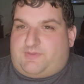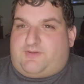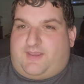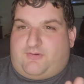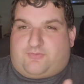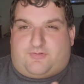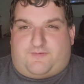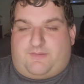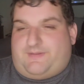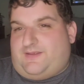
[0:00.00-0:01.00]
of the character
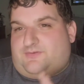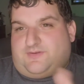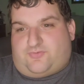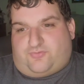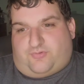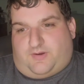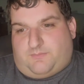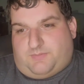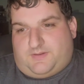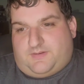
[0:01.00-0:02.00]
development isn't as
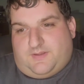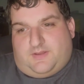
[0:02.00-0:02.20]
strong, but